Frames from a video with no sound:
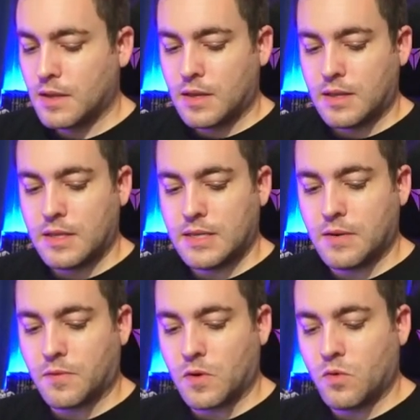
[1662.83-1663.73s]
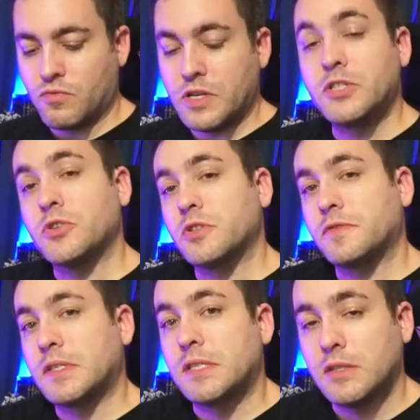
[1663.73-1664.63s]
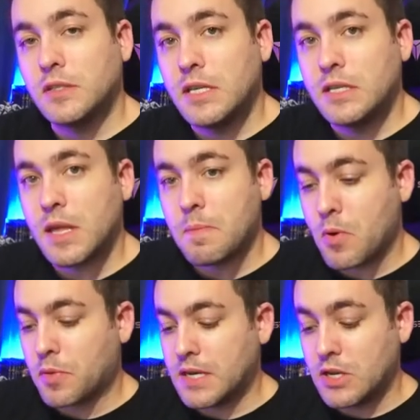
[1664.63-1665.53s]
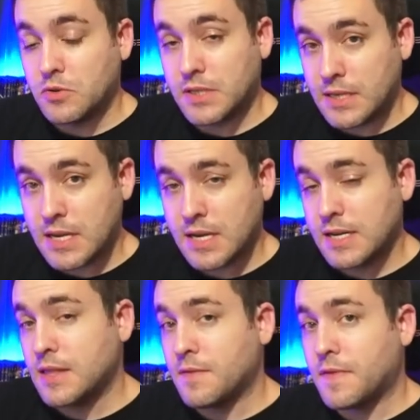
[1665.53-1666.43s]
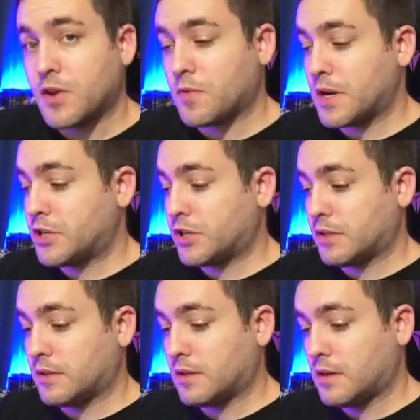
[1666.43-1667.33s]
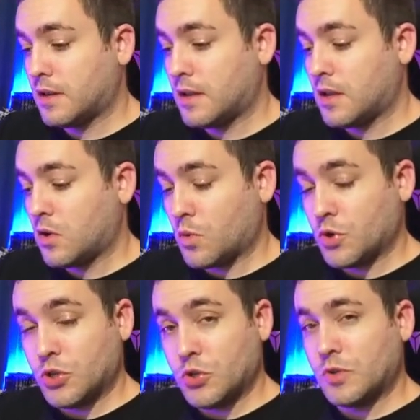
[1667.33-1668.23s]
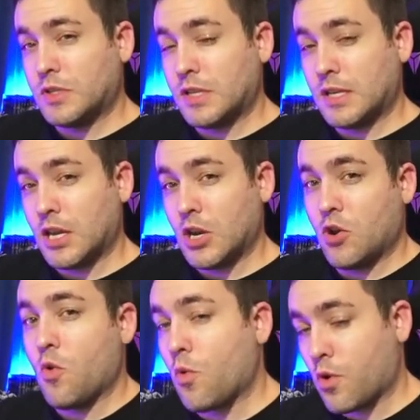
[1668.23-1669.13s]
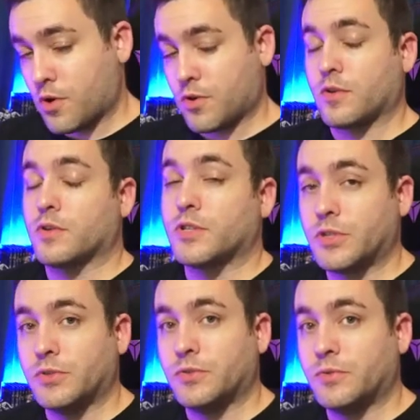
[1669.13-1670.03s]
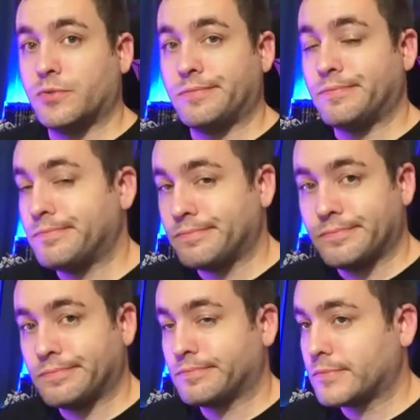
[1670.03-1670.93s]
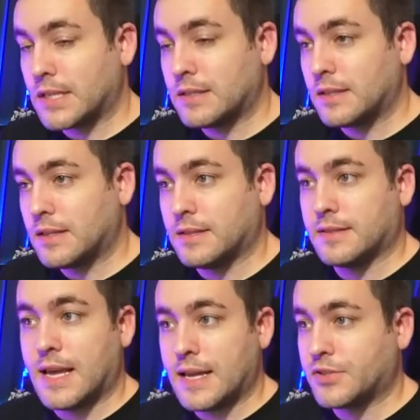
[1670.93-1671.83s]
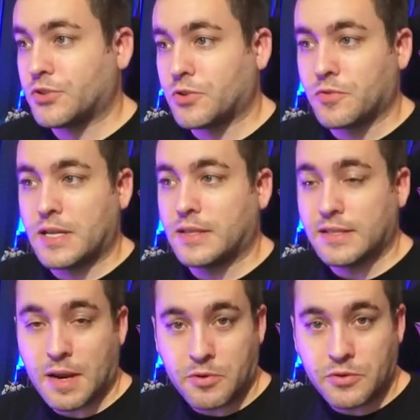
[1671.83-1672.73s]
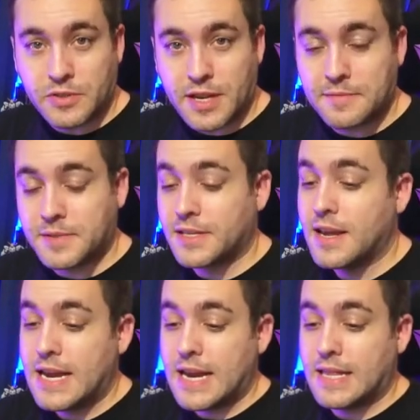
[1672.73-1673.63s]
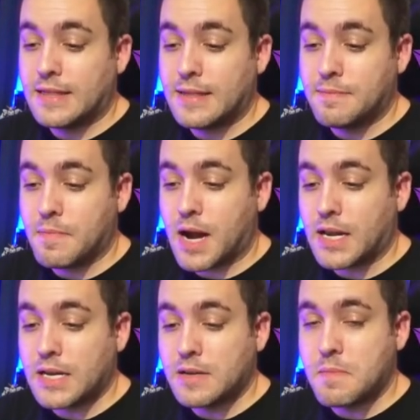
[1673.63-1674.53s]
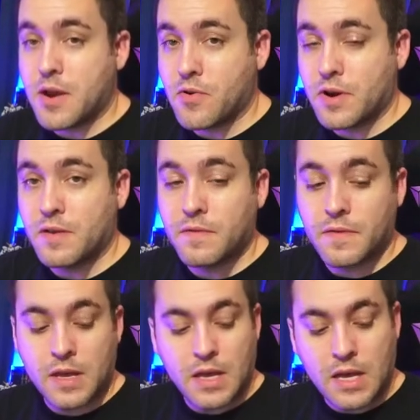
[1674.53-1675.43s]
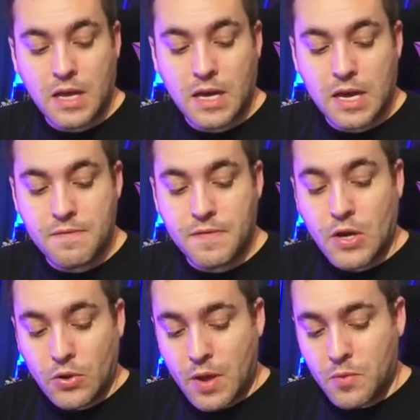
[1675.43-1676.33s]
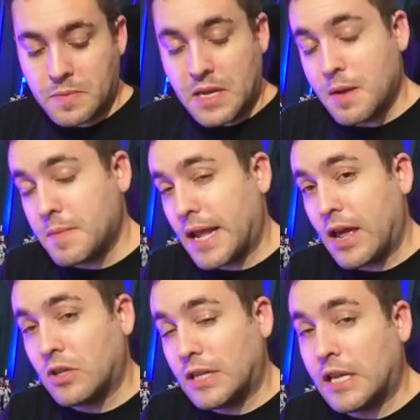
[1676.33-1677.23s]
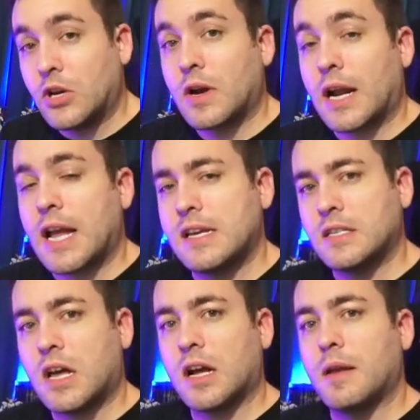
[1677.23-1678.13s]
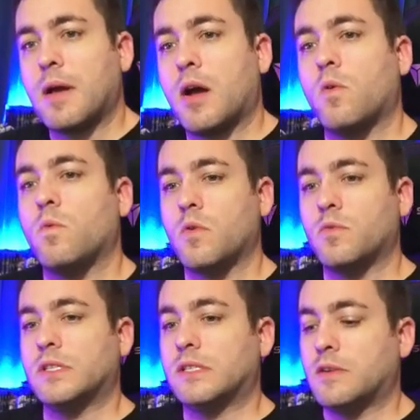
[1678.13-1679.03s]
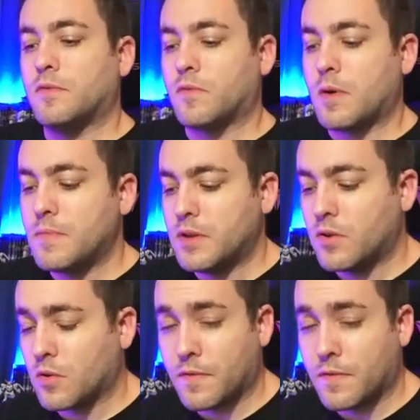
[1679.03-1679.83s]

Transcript: the different research facilities that both Neo Zeon and the Federation were using in order to uh, test or create these cyber new types in my Gundam narrative uh, video that will be coming out later. I kind of talk about what we see from the Earth